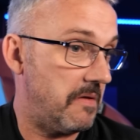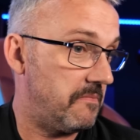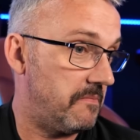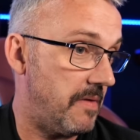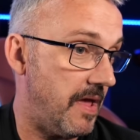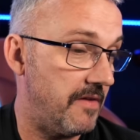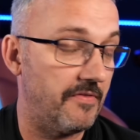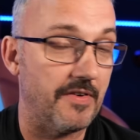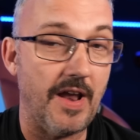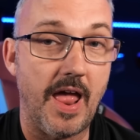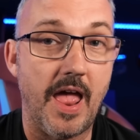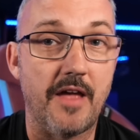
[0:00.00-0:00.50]

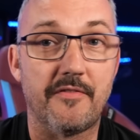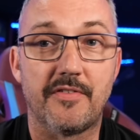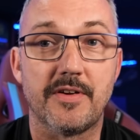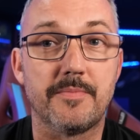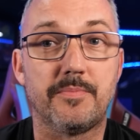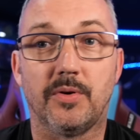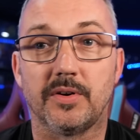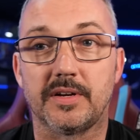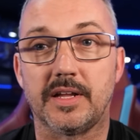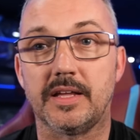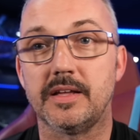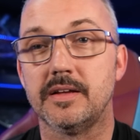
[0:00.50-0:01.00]
Every
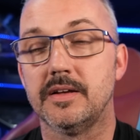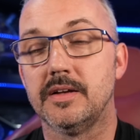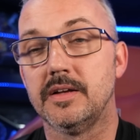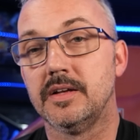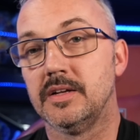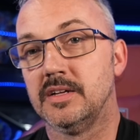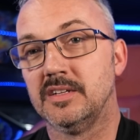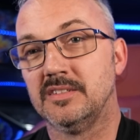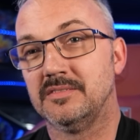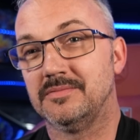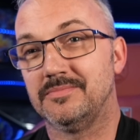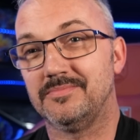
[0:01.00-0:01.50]
everybody,
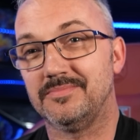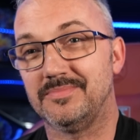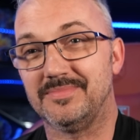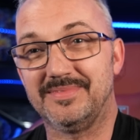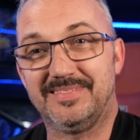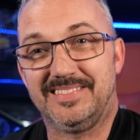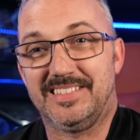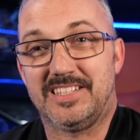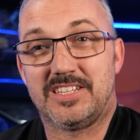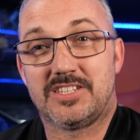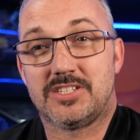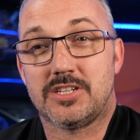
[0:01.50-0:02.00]

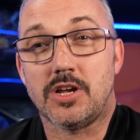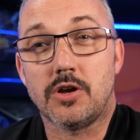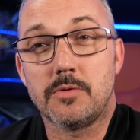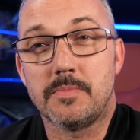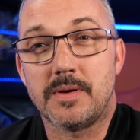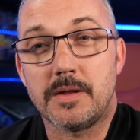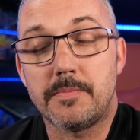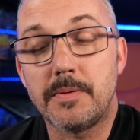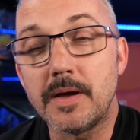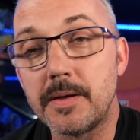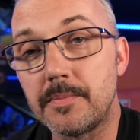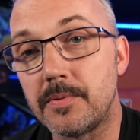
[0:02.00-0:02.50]
so
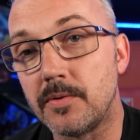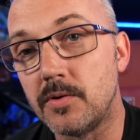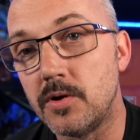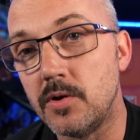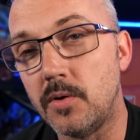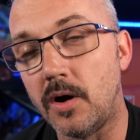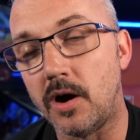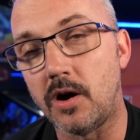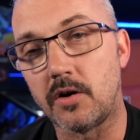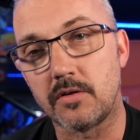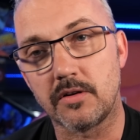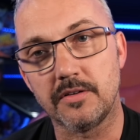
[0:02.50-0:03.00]
many people
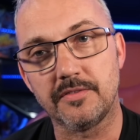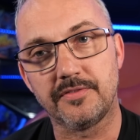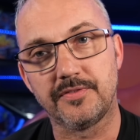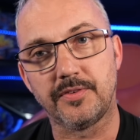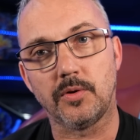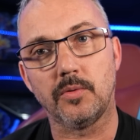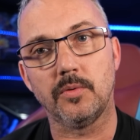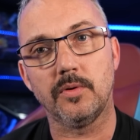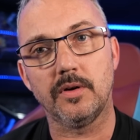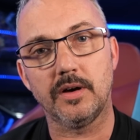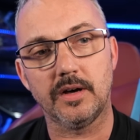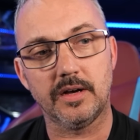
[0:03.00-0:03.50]
who are at
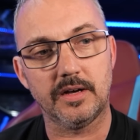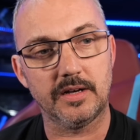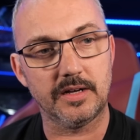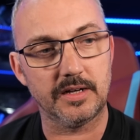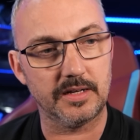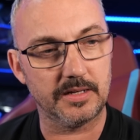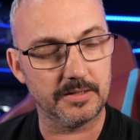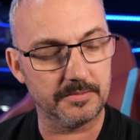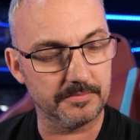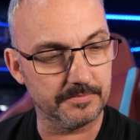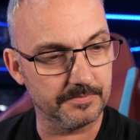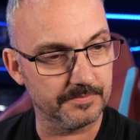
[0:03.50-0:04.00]
fault,
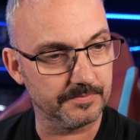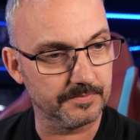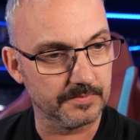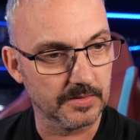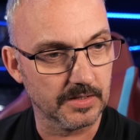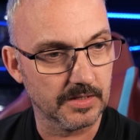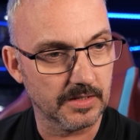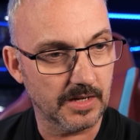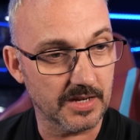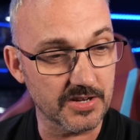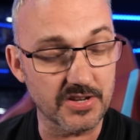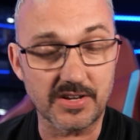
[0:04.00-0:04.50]
um,
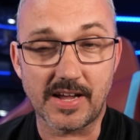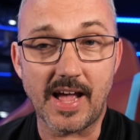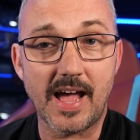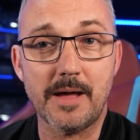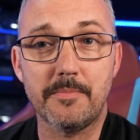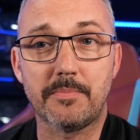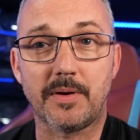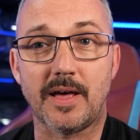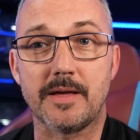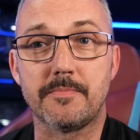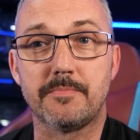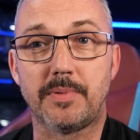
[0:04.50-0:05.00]
and you
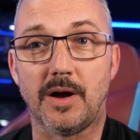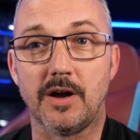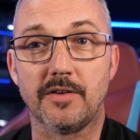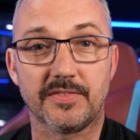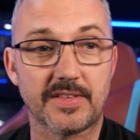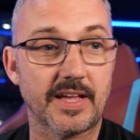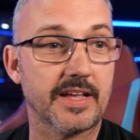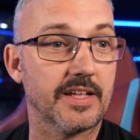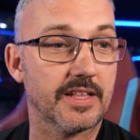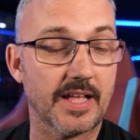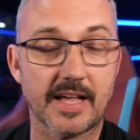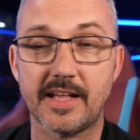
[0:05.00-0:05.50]
can blame both.
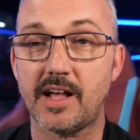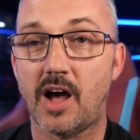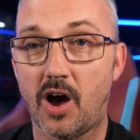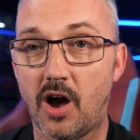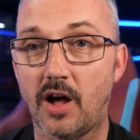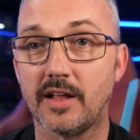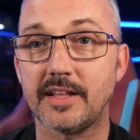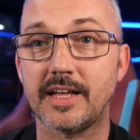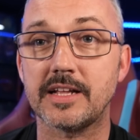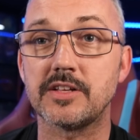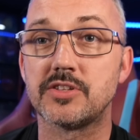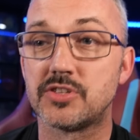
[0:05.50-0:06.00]
They they
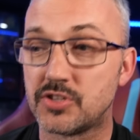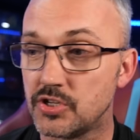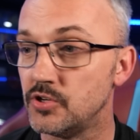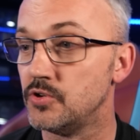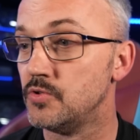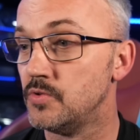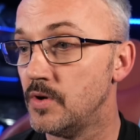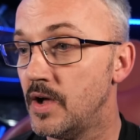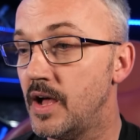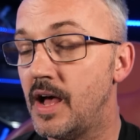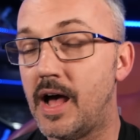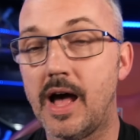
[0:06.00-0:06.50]
they
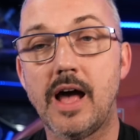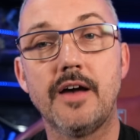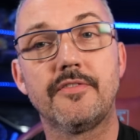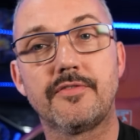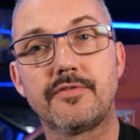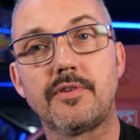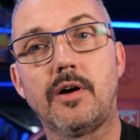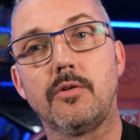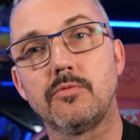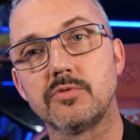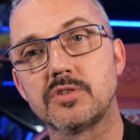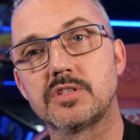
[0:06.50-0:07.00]
do have
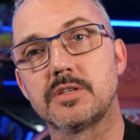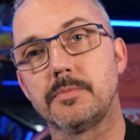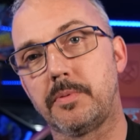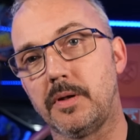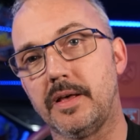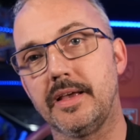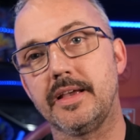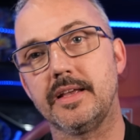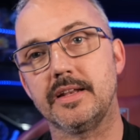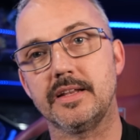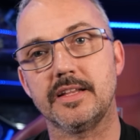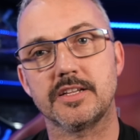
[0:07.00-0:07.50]
roles to
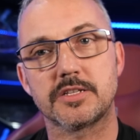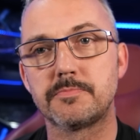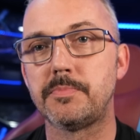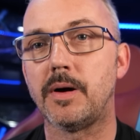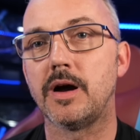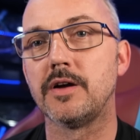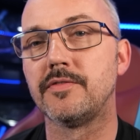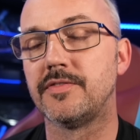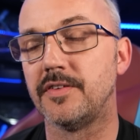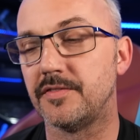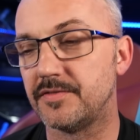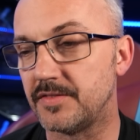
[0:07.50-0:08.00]
play in this.
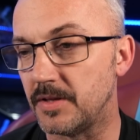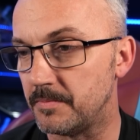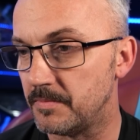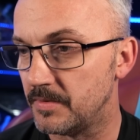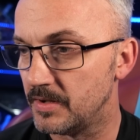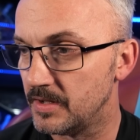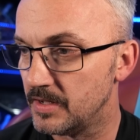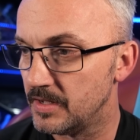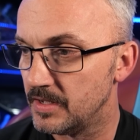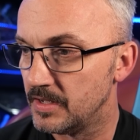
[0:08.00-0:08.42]
Both of them.